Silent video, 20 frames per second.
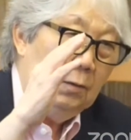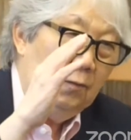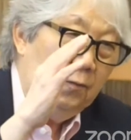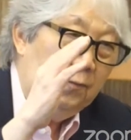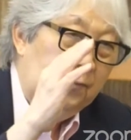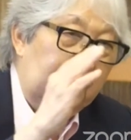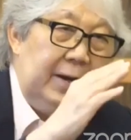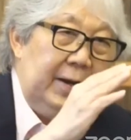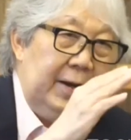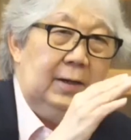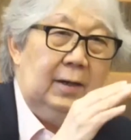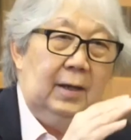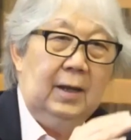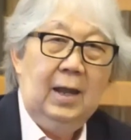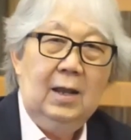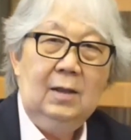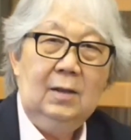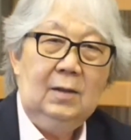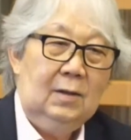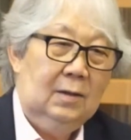fight
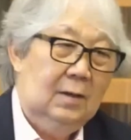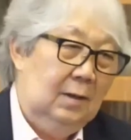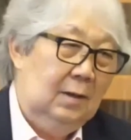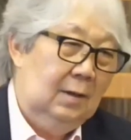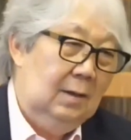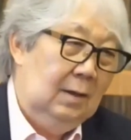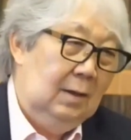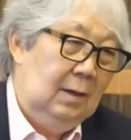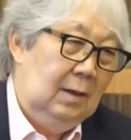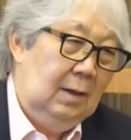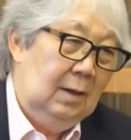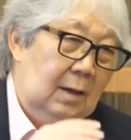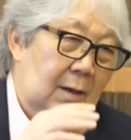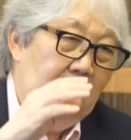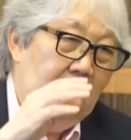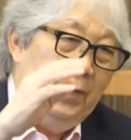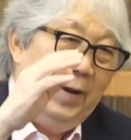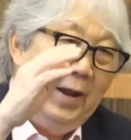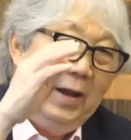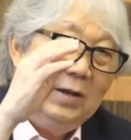against
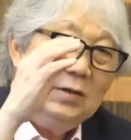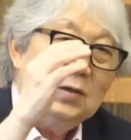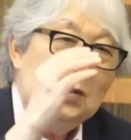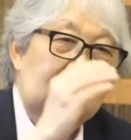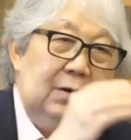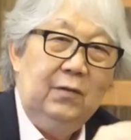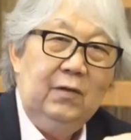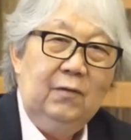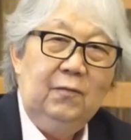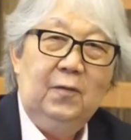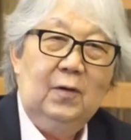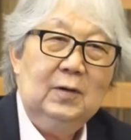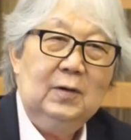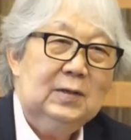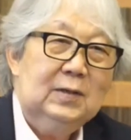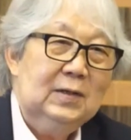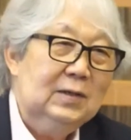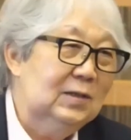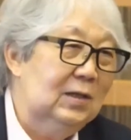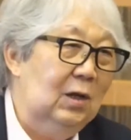reactionary
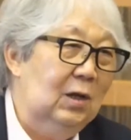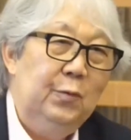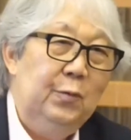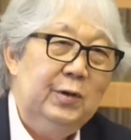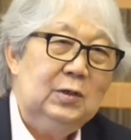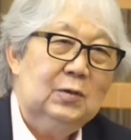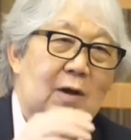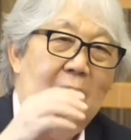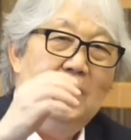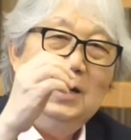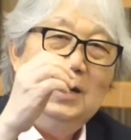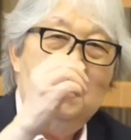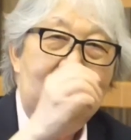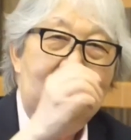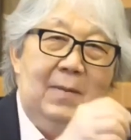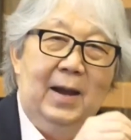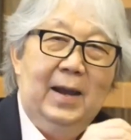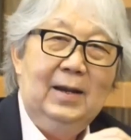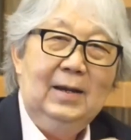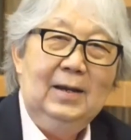forces that wish to
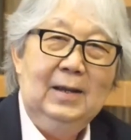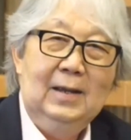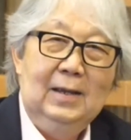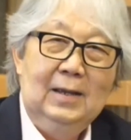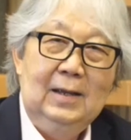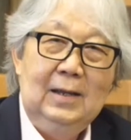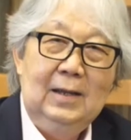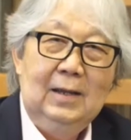undermine